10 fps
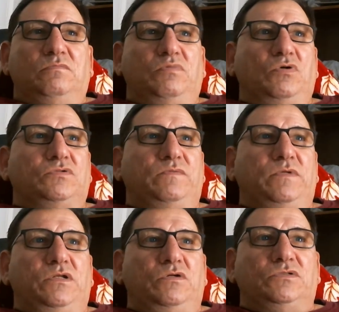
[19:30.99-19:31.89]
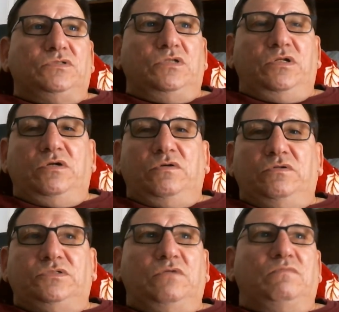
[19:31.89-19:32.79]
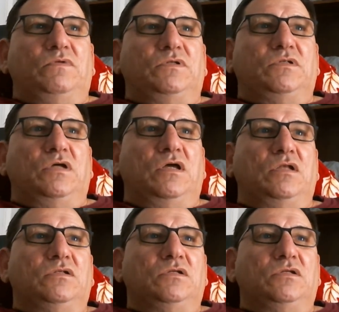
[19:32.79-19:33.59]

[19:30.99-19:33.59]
post videos on there and stuff like that.